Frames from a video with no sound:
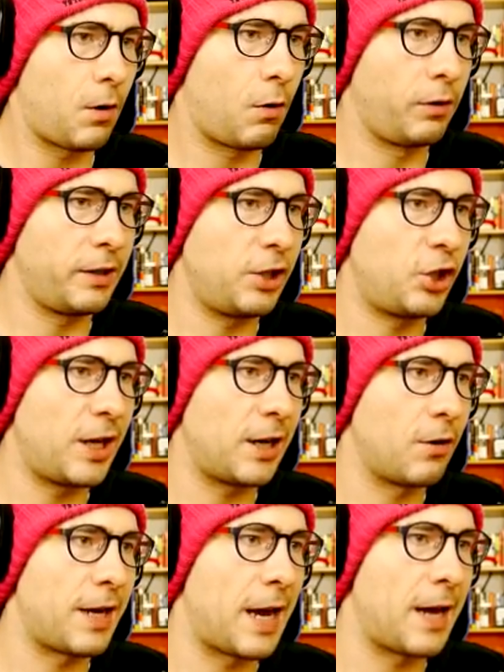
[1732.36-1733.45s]
Holy shit,
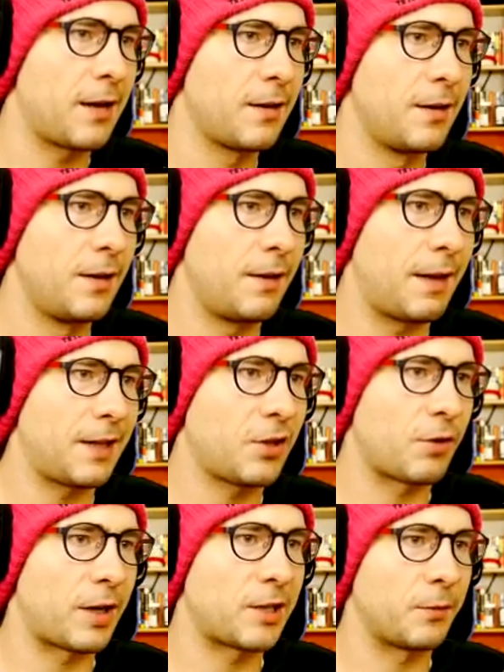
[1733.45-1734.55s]
okay. That's
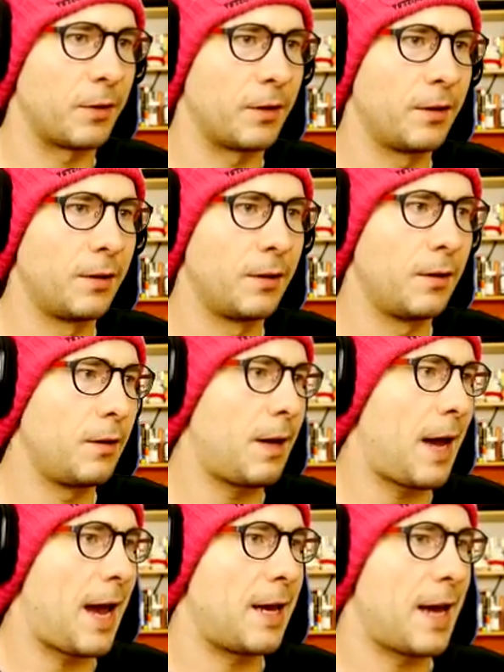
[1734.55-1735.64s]
stressful.
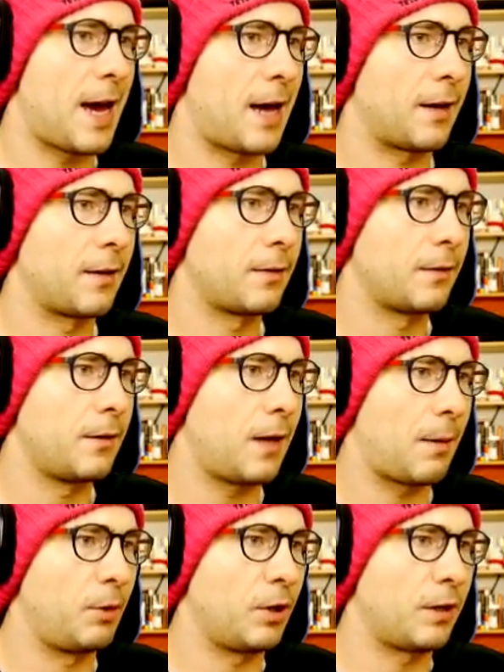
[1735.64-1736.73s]
Hey, yeah.
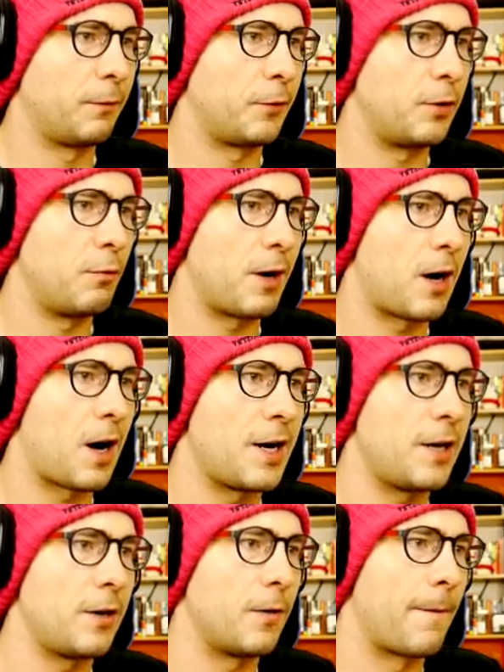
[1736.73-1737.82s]
I'm looking for you. Where are
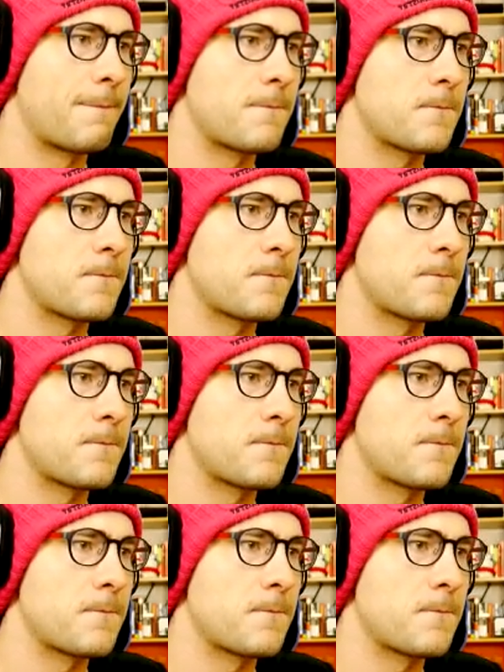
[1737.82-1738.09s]
you?